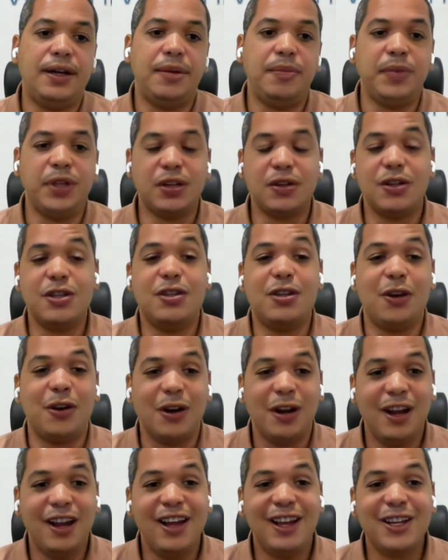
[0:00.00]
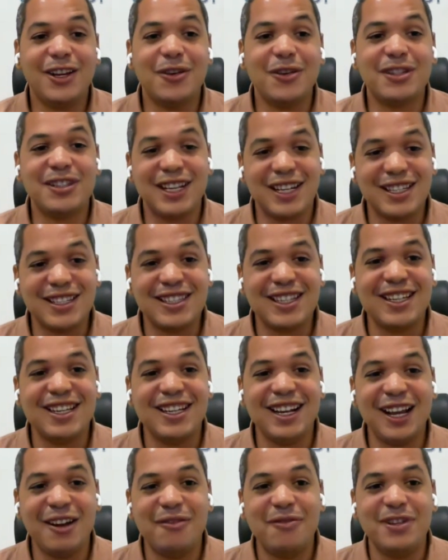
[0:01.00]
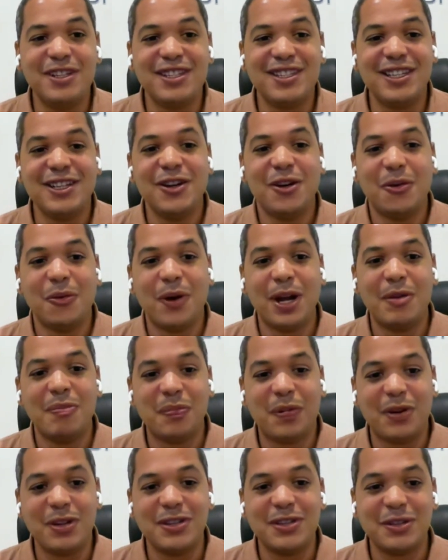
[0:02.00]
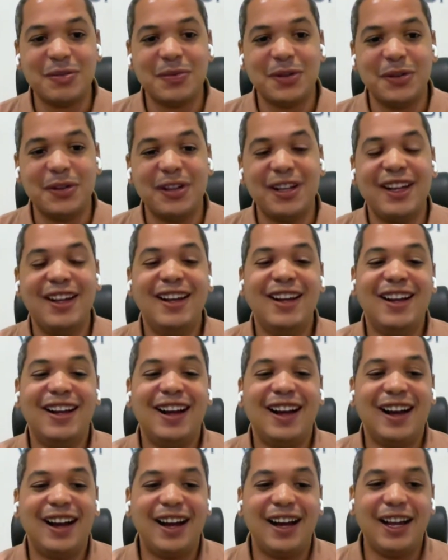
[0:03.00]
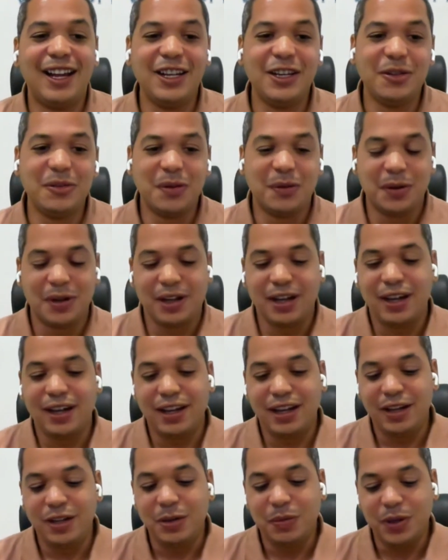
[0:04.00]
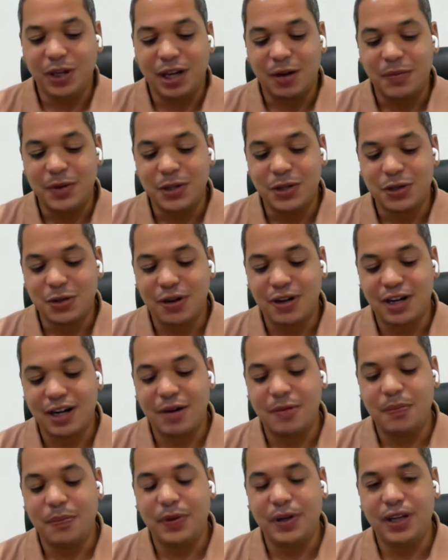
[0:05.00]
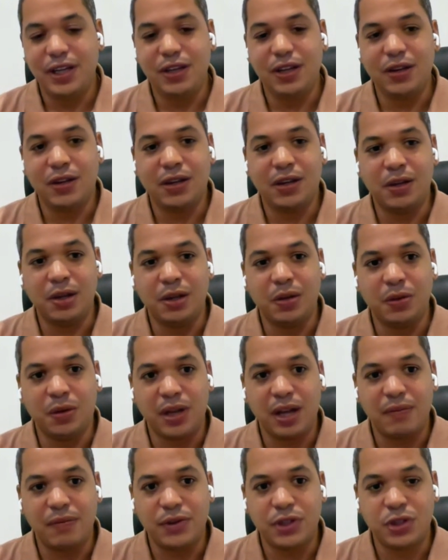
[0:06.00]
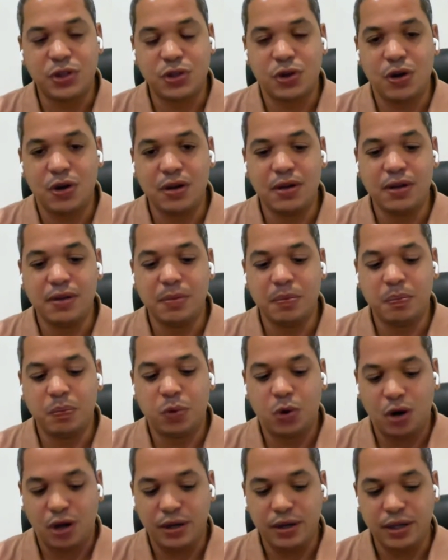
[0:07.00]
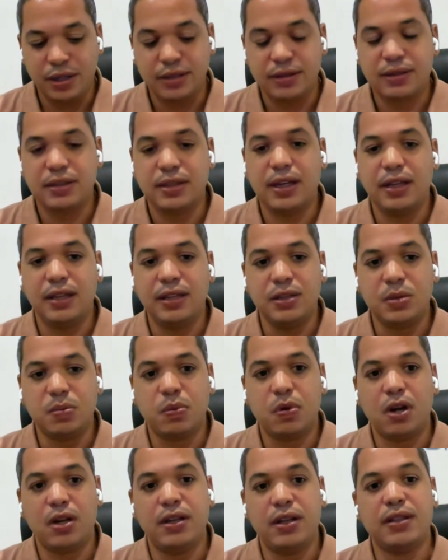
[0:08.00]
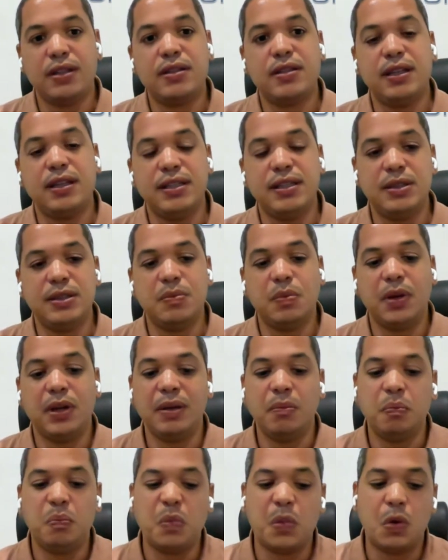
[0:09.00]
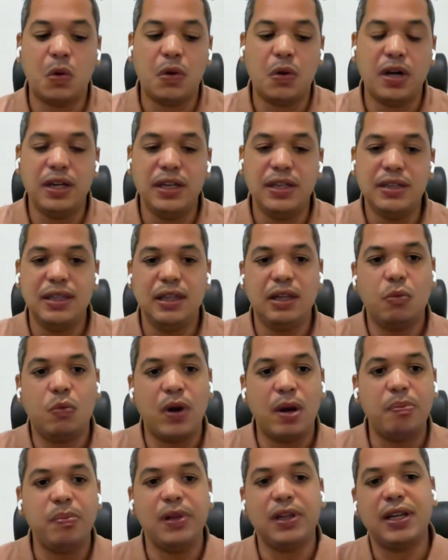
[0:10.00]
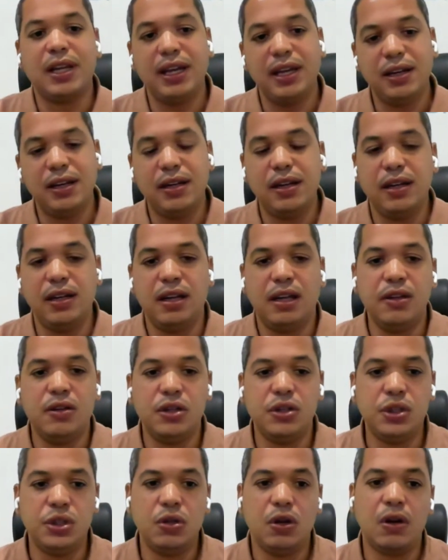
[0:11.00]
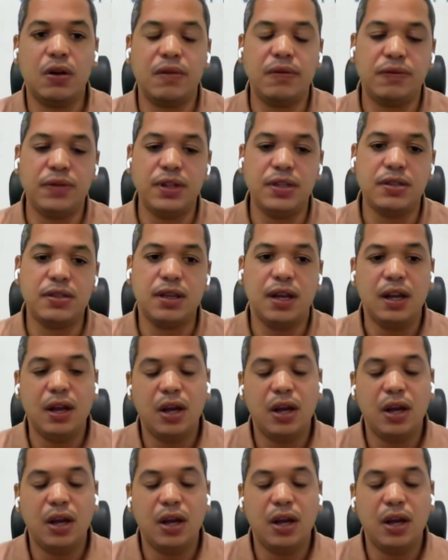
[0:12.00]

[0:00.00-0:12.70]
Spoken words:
because you're tested in every single way possible, and you become a strong company. You have a strong product, and this product is more easily replicated in other geographies,